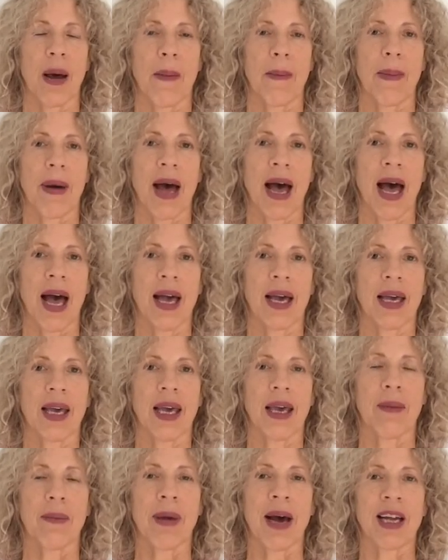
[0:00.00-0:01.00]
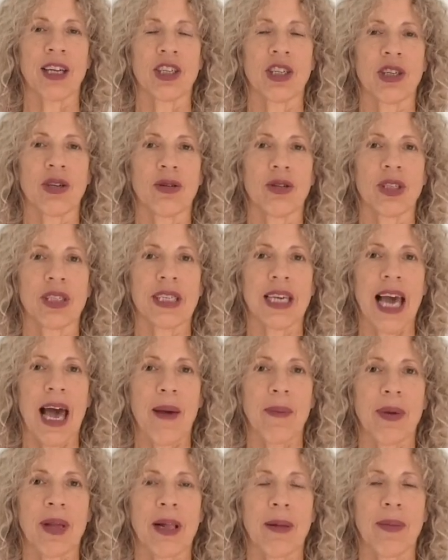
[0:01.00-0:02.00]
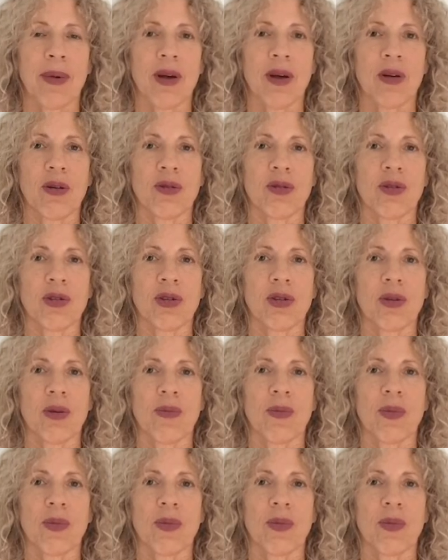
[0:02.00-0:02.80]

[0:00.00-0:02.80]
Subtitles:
back. Imagine your scapular bones